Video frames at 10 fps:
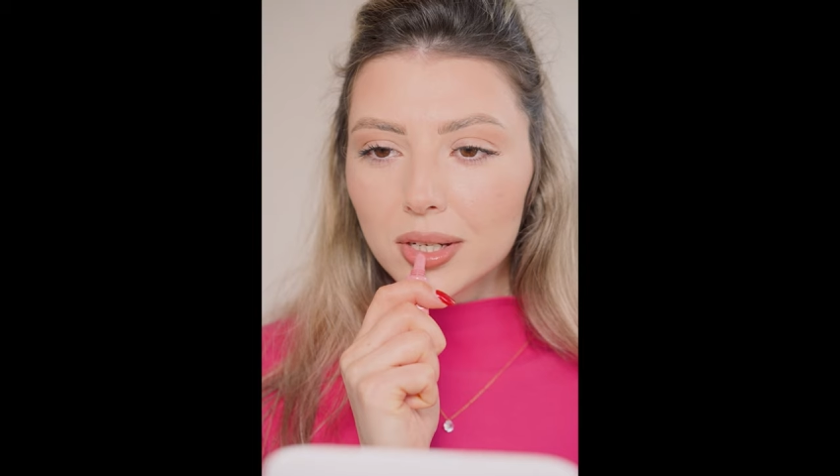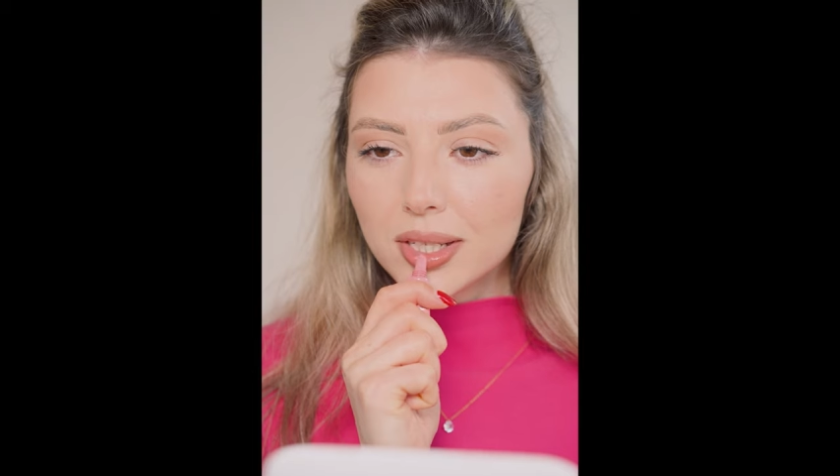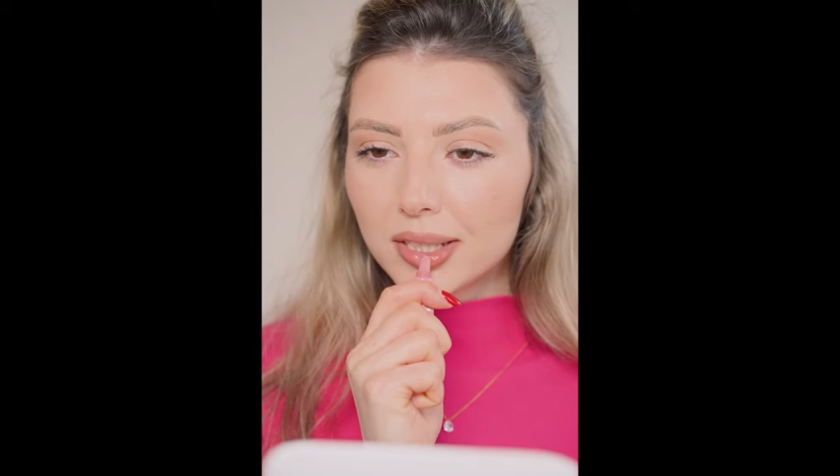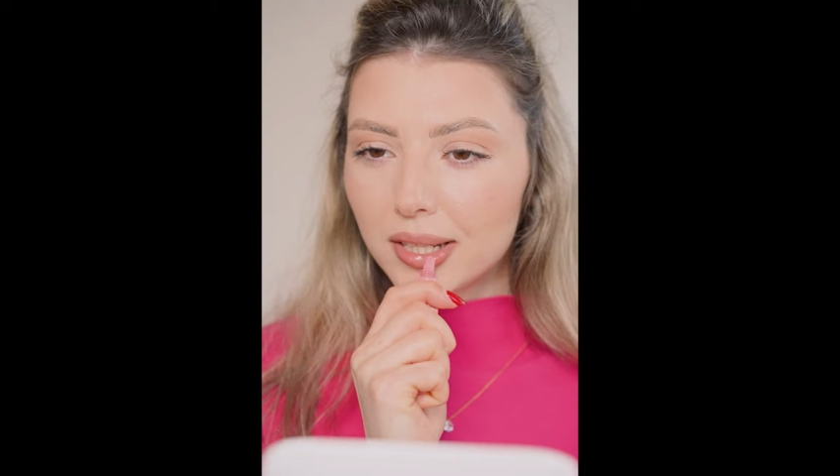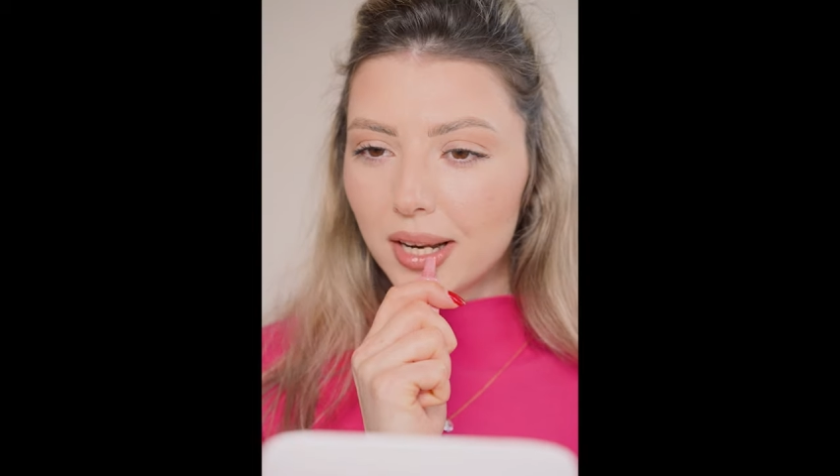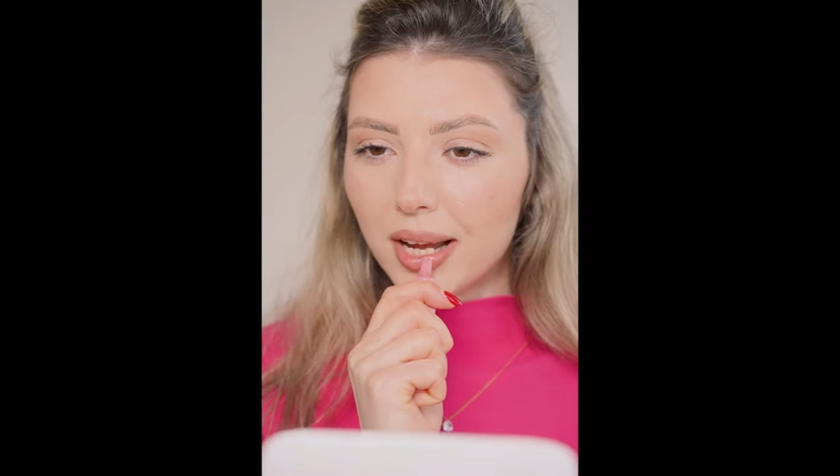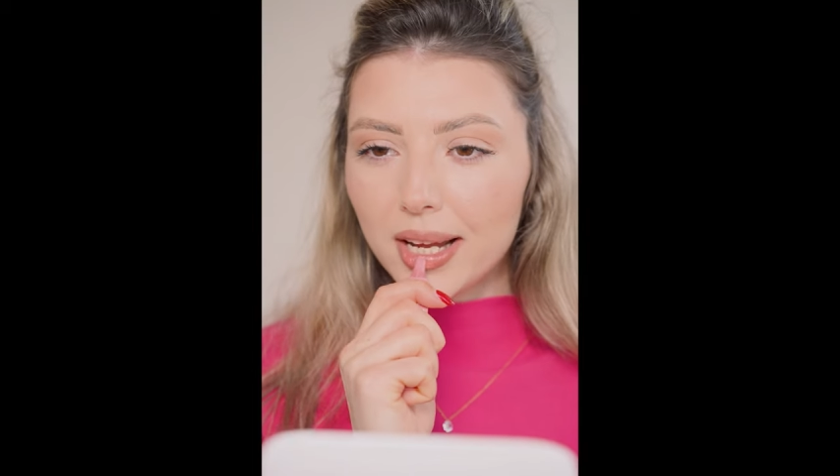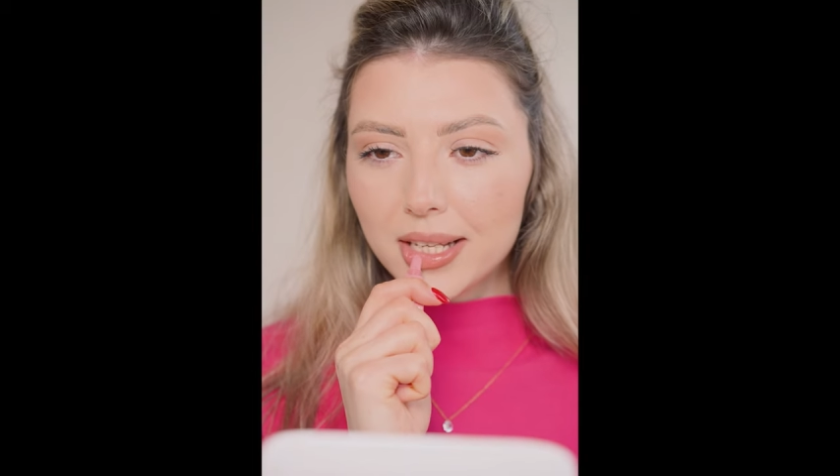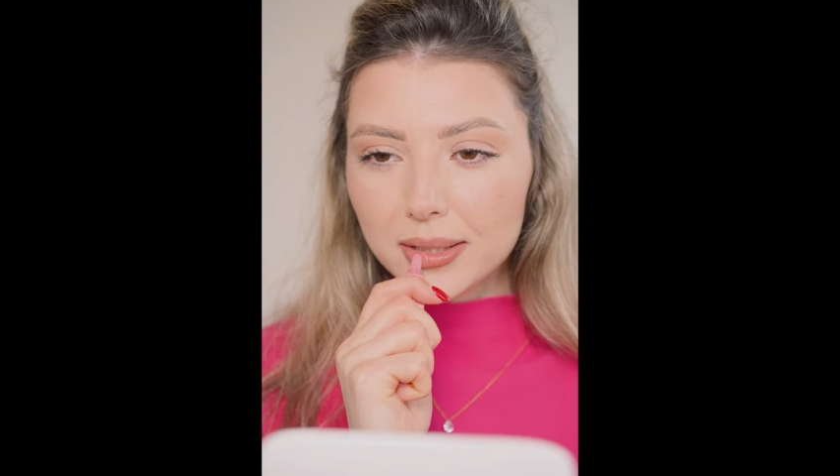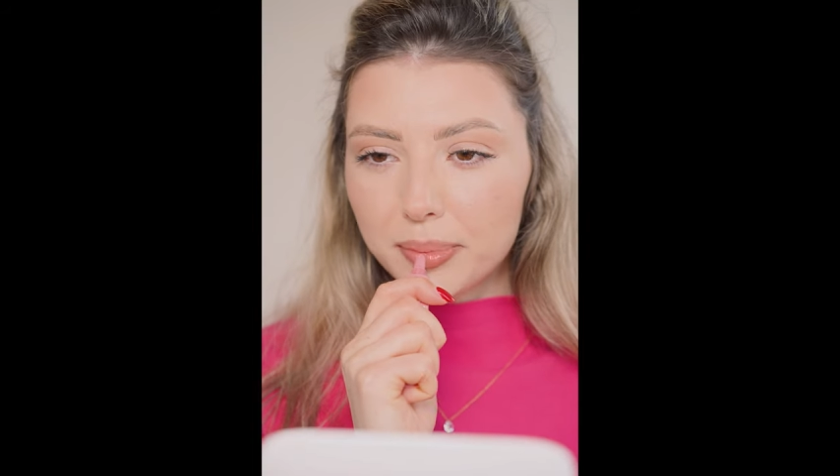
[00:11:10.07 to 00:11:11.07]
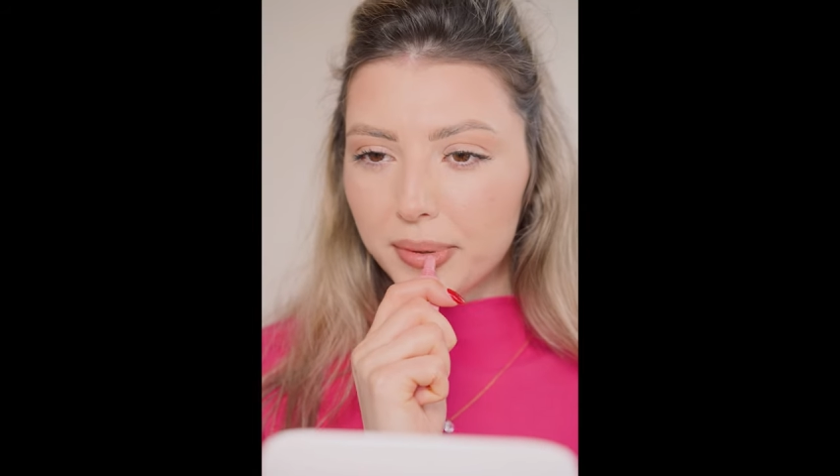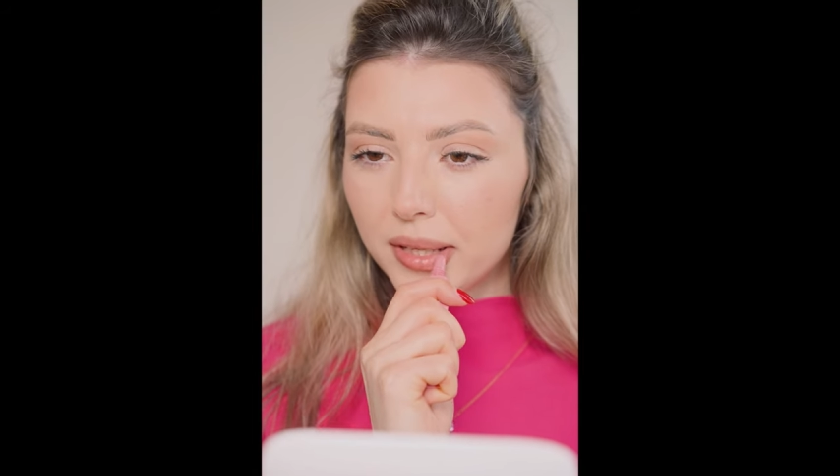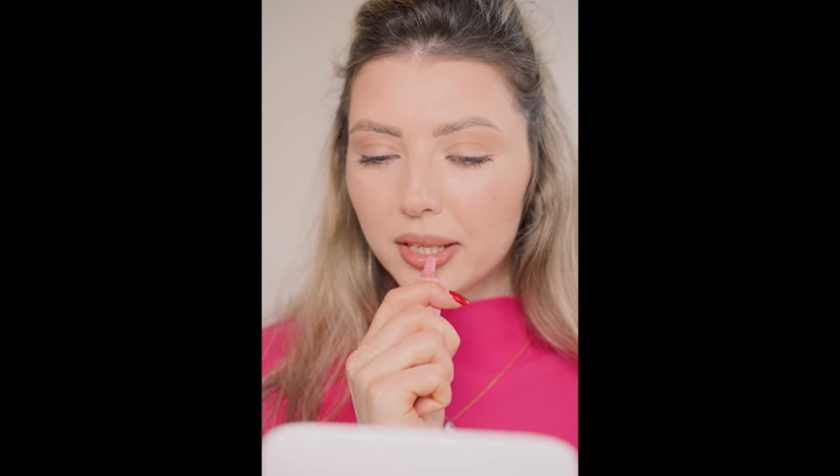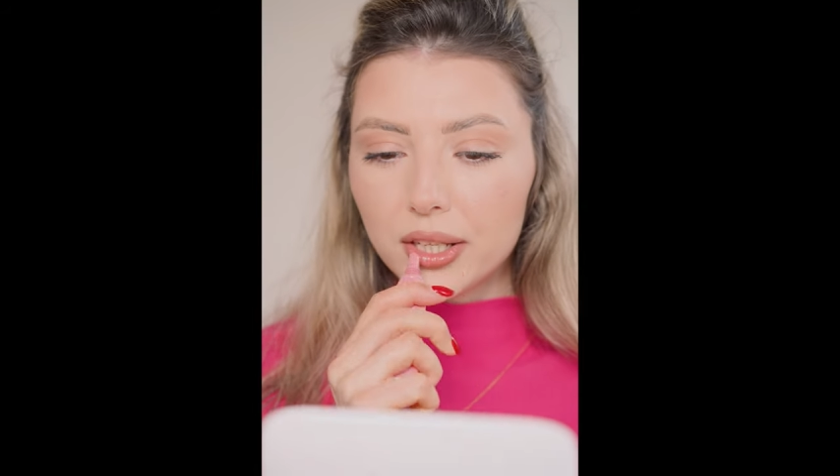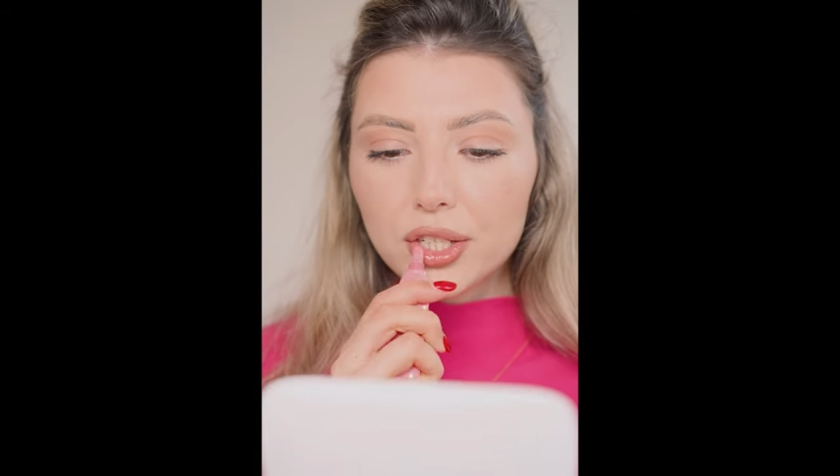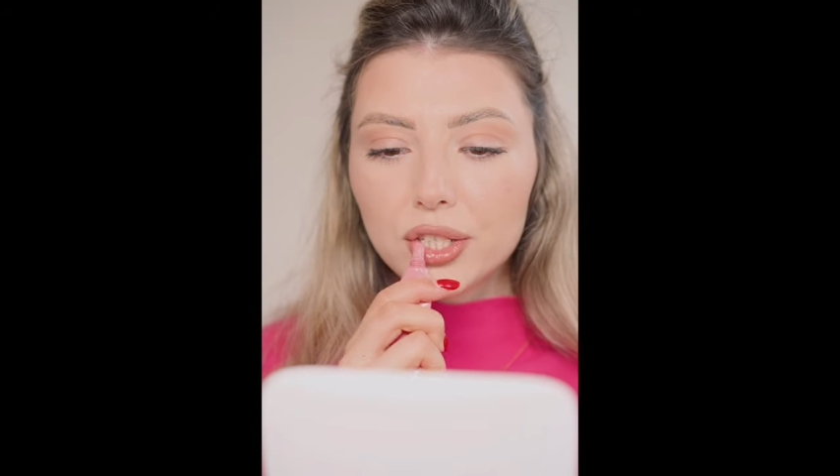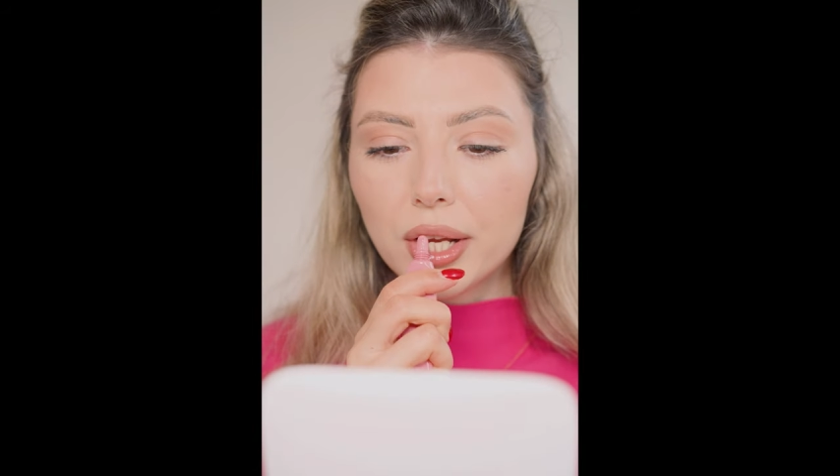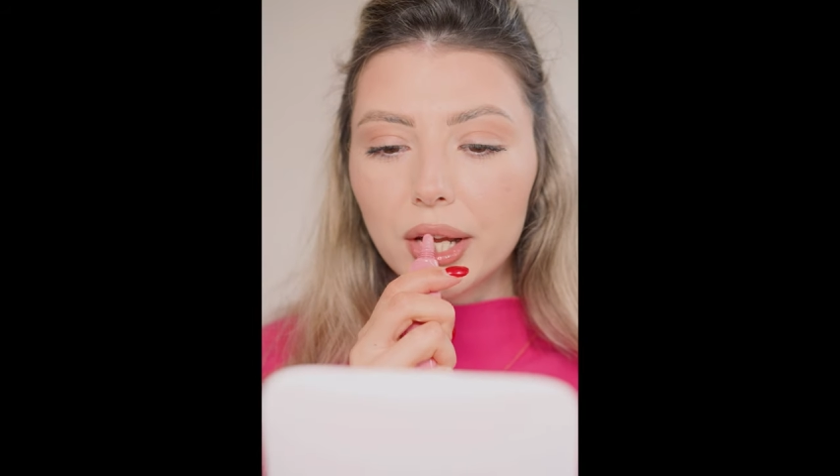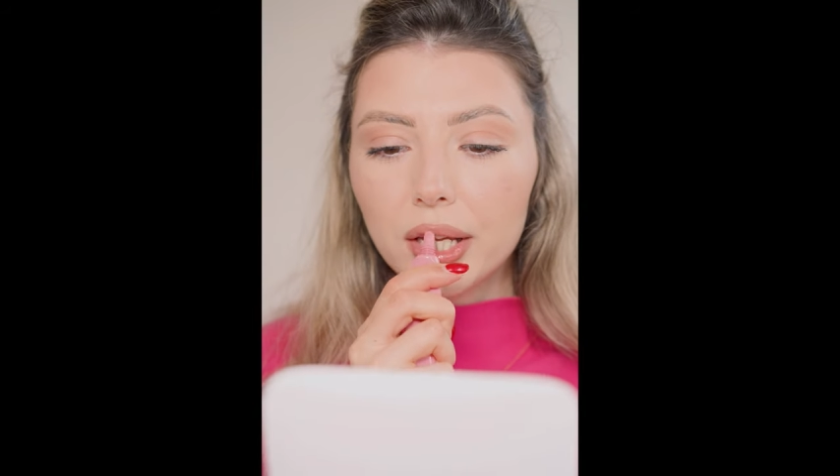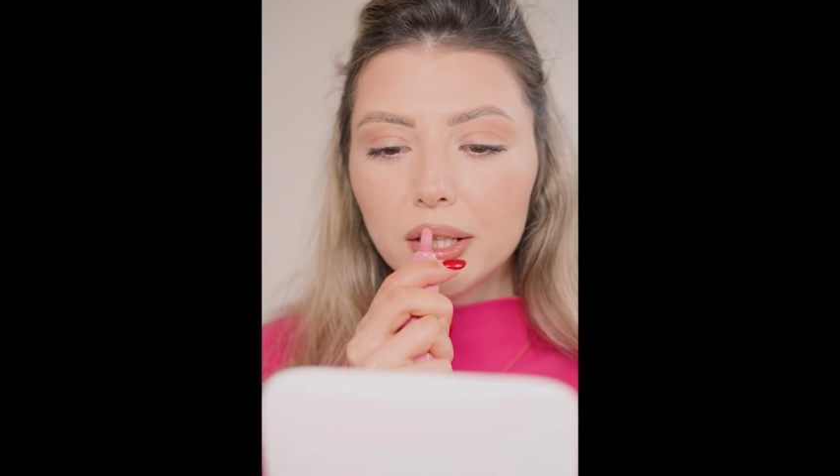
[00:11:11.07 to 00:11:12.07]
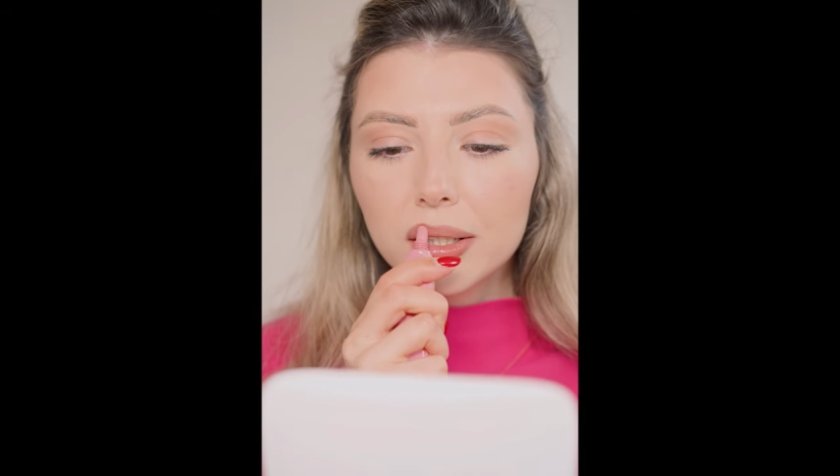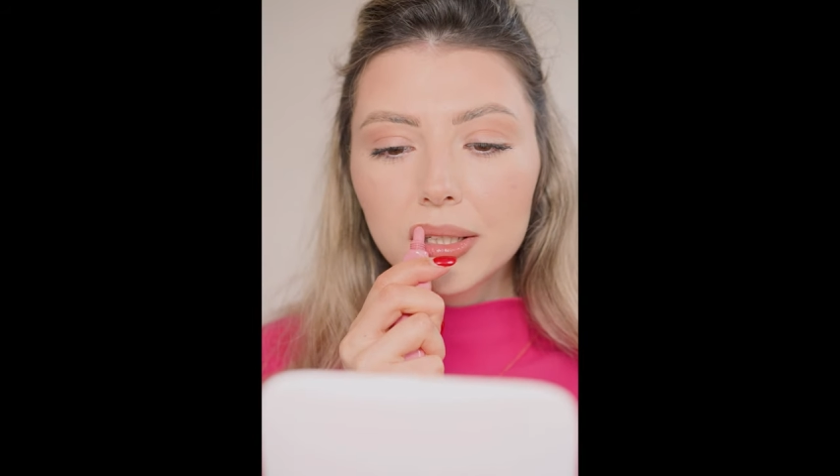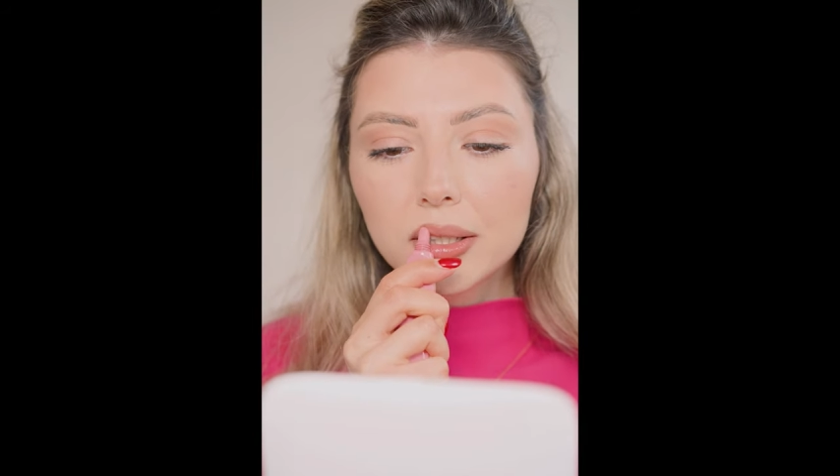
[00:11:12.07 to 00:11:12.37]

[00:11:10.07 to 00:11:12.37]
has a nice pinky shade,